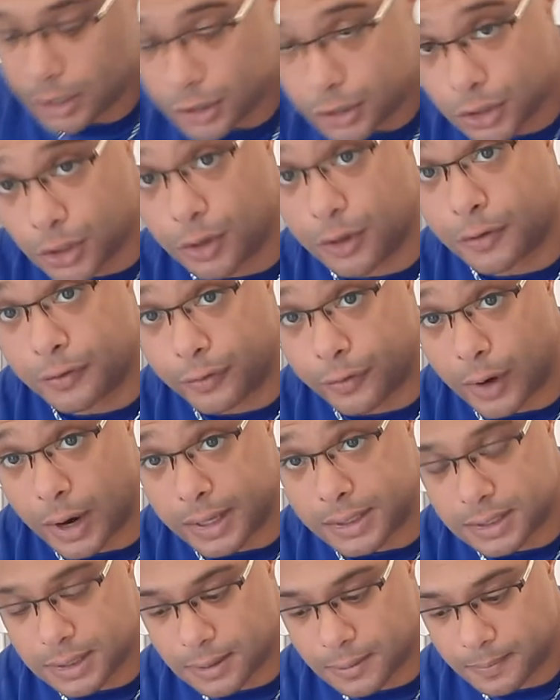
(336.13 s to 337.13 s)
to the
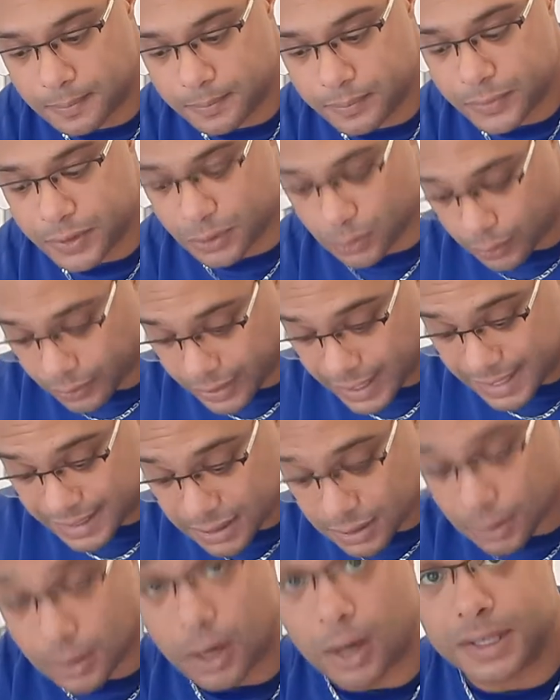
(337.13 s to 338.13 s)
front. So that's
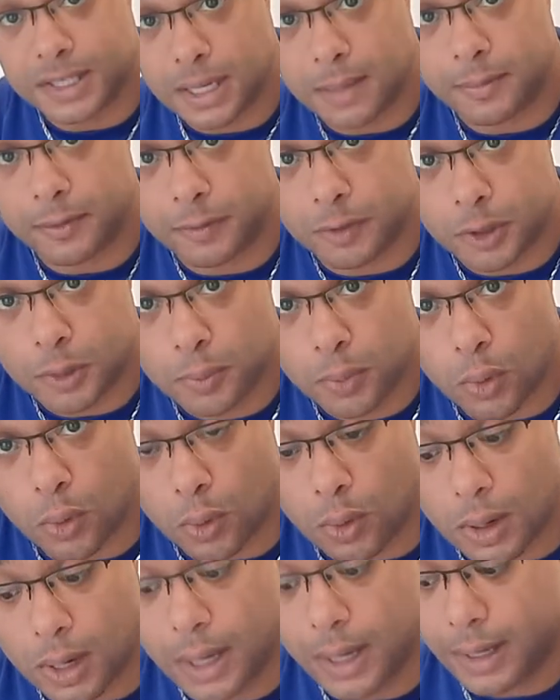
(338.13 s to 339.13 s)
the concept of a
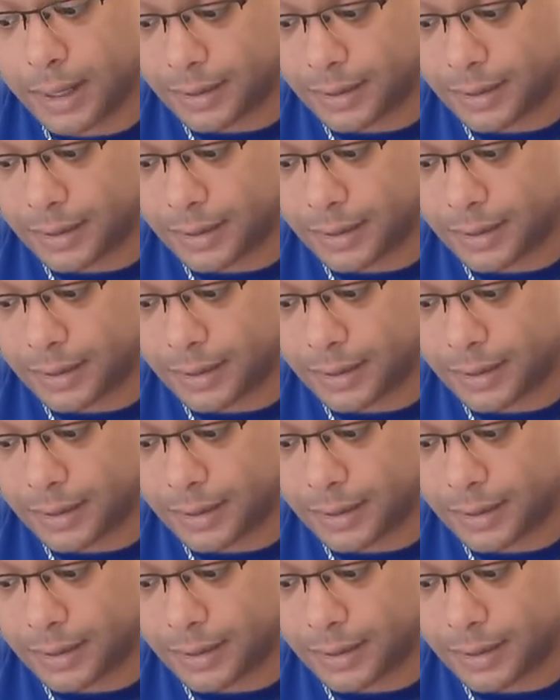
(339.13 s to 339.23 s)
spool.